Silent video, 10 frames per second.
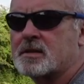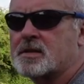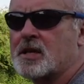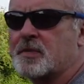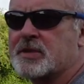
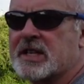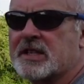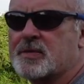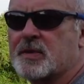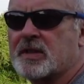Tom
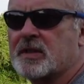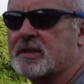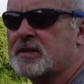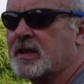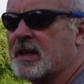tells me that
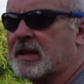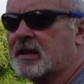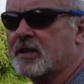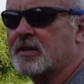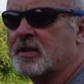
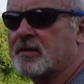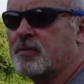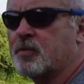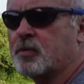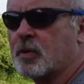England have
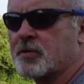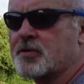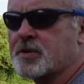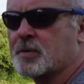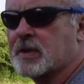won
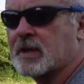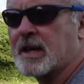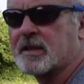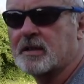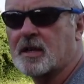some
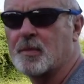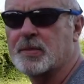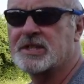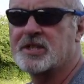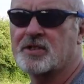kind of
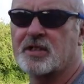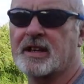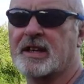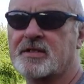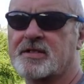competition
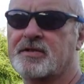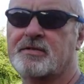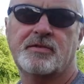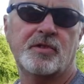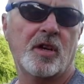against
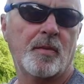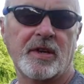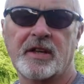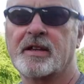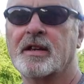
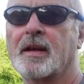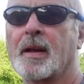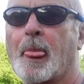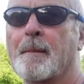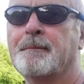Germany.
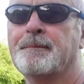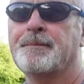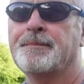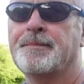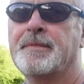
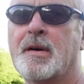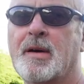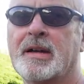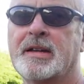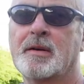No
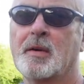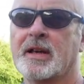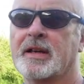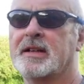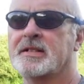idea what
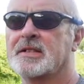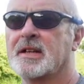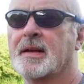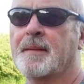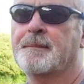it is,
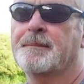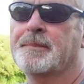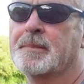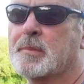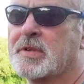
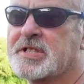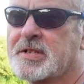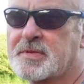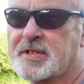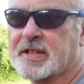but he
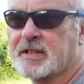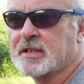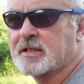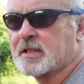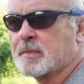seems to think
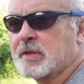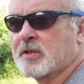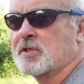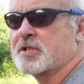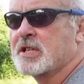that it'll be
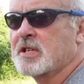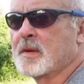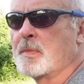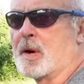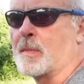noisy in
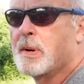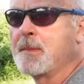the pub.